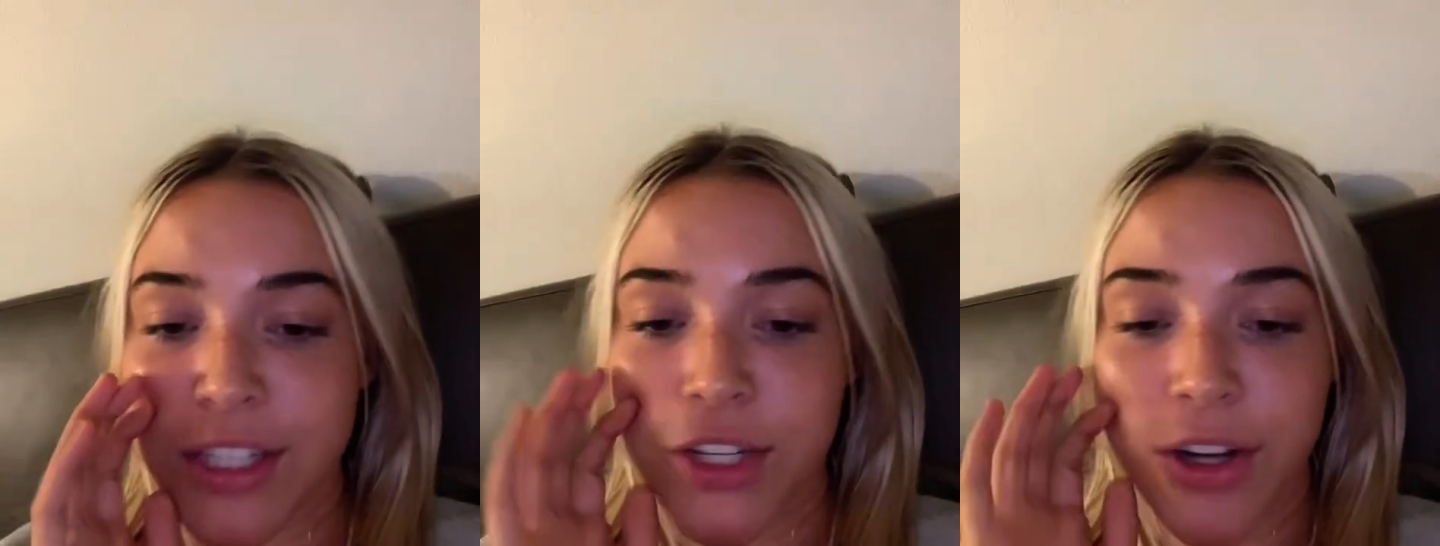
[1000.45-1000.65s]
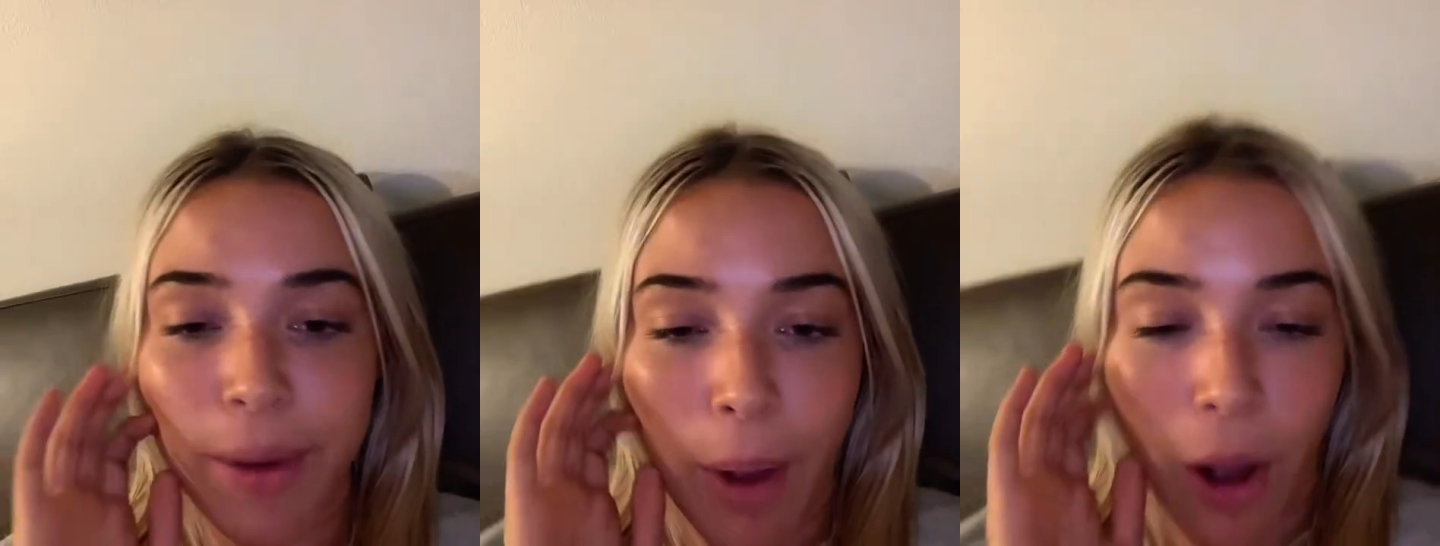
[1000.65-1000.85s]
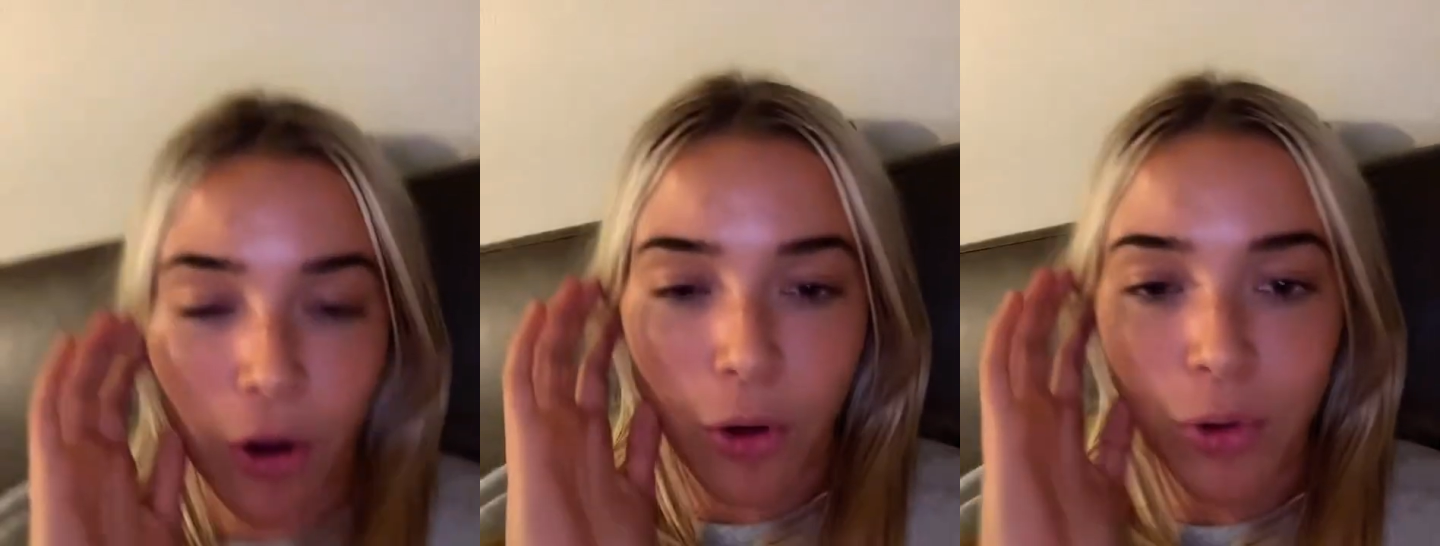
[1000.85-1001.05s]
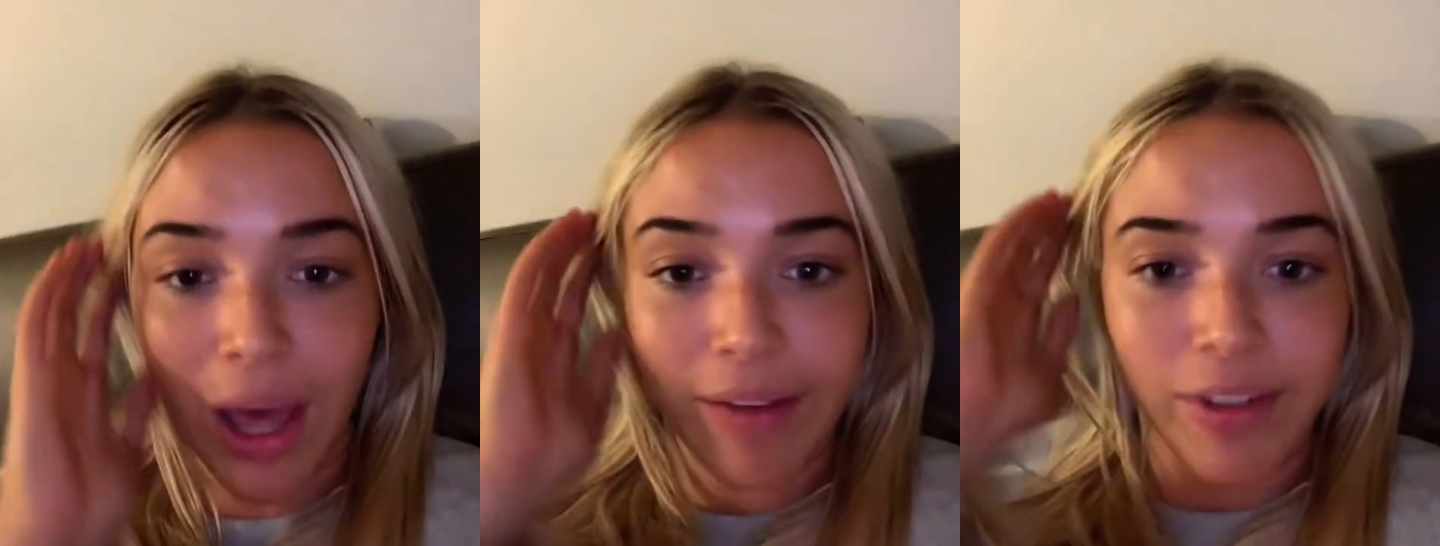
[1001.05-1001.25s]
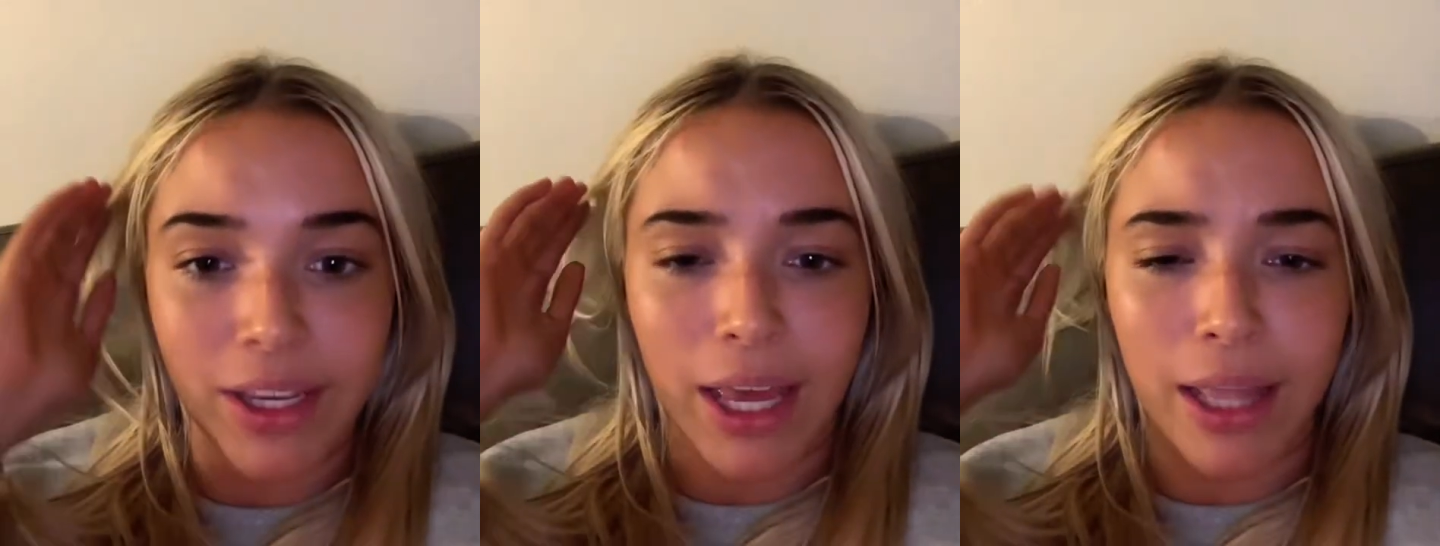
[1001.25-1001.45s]
Instagram. I'll go
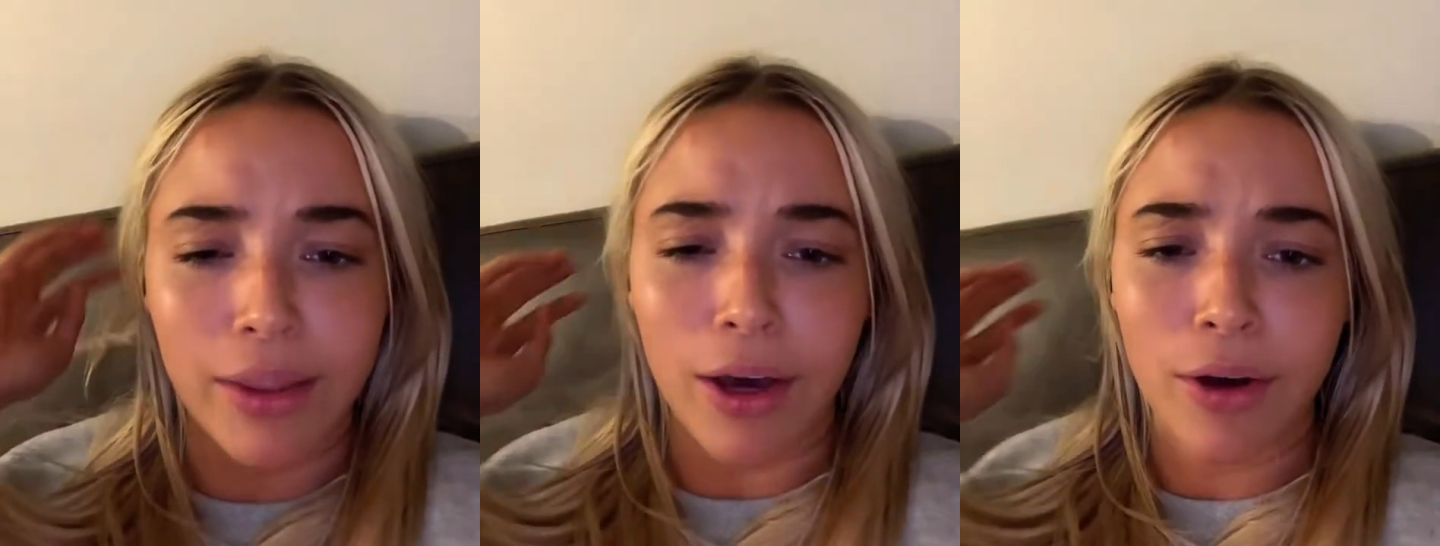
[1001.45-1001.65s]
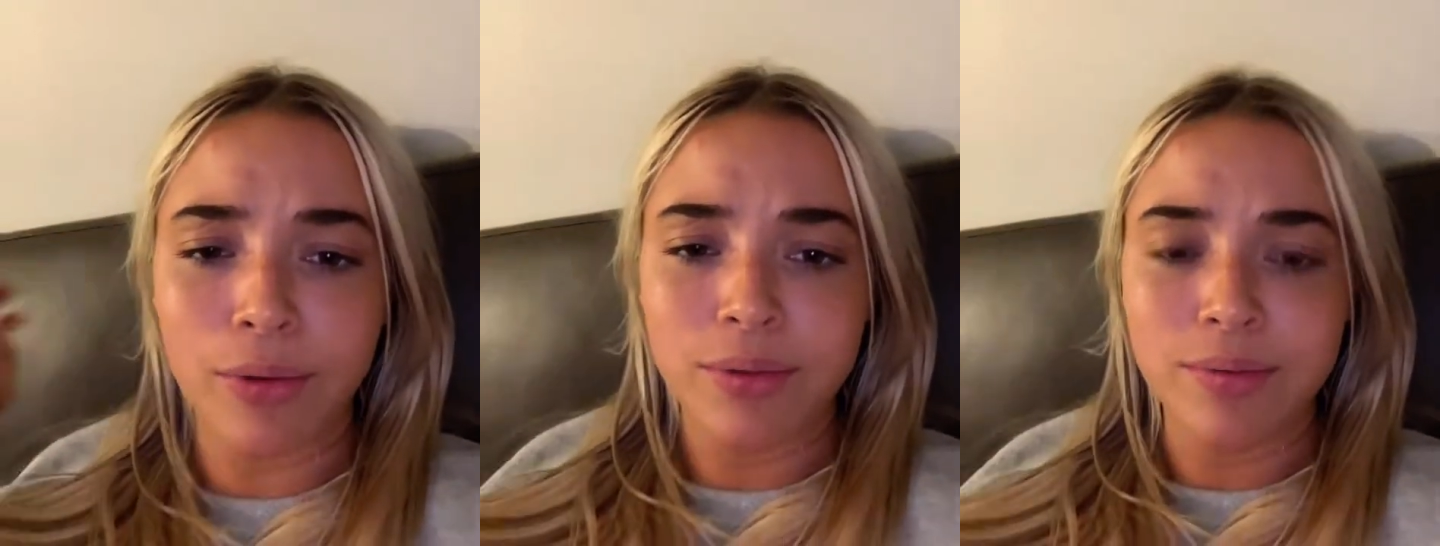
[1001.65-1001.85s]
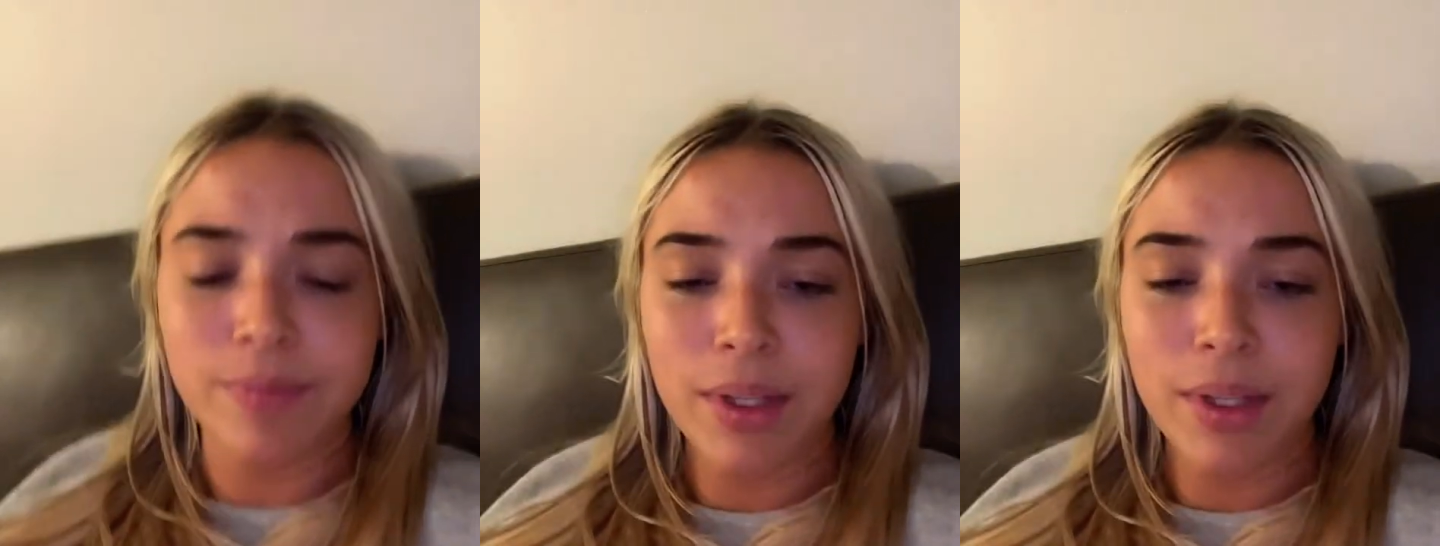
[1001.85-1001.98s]
live again though,